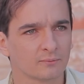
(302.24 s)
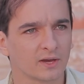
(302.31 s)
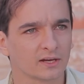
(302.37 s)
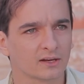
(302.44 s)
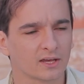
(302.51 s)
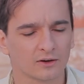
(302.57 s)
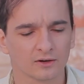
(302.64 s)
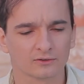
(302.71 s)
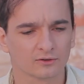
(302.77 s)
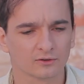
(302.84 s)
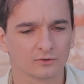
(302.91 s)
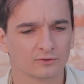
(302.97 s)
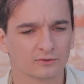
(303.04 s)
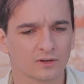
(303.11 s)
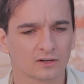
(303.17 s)
the main
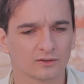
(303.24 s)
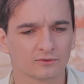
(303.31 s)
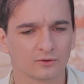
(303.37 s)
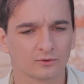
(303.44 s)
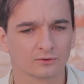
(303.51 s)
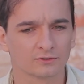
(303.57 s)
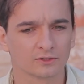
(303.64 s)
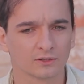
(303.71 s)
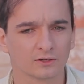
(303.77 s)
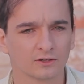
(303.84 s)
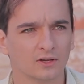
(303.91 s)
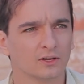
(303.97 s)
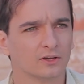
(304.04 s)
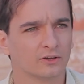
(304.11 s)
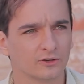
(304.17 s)
character who's not a
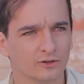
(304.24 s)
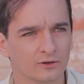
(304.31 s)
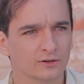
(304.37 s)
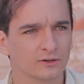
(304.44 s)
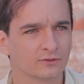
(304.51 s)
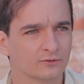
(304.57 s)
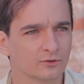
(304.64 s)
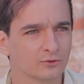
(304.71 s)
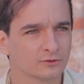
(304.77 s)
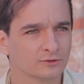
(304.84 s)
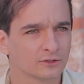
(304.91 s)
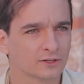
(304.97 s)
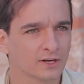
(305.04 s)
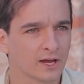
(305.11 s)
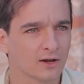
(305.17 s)
soldier, you're a
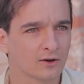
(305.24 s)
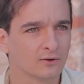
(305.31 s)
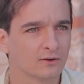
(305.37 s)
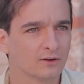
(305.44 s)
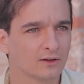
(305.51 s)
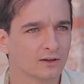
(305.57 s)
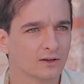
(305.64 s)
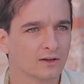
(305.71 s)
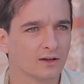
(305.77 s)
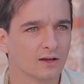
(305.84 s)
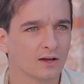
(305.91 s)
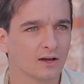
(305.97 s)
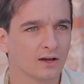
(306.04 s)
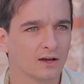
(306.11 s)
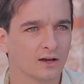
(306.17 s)
soldier now.
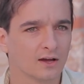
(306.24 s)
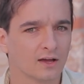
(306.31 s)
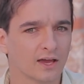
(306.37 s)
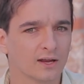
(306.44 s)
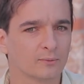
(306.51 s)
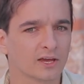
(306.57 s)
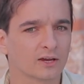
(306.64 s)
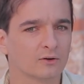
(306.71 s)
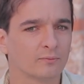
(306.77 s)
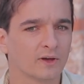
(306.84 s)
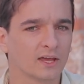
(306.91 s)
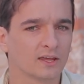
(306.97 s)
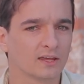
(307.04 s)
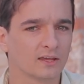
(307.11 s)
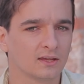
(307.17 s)
Uh, and Michael
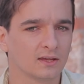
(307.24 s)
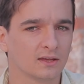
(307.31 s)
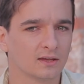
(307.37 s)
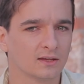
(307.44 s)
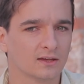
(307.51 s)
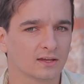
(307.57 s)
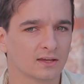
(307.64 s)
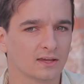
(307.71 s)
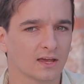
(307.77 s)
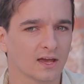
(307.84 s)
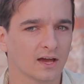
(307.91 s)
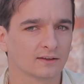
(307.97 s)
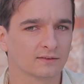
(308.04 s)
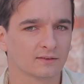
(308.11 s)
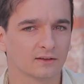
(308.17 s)
Bay, he, he
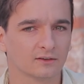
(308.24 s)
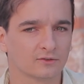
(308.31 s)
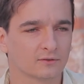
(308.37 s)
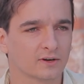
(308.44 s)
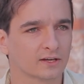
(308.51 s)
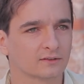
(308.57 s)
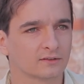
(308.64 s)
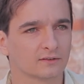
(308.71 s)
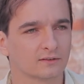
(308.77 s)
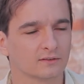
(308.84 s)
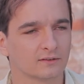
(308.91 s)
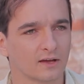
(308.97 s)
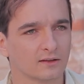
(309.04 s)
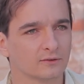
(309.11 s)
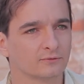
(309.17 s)
has a direct
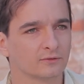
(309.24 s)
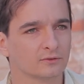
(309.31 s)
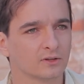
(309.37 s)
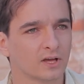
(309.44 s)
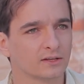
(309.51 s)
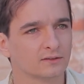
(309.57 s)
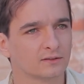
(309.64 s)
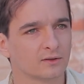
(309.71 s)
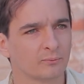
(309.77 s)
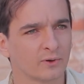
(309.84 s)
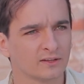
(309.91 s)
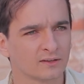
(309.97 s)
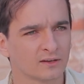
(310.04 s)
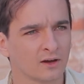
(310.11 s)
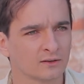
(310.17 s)
telephone line to the
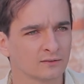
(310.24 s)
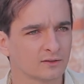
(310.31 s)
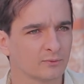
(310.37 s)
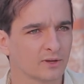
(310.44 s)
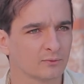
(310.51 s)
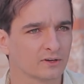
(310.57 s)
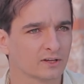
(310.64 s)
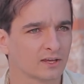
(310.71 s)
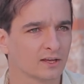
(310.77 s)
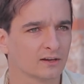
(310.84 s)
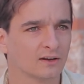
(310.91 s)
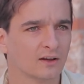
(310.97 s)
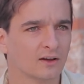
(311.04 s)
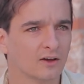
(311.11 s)
Pentagon to be able to get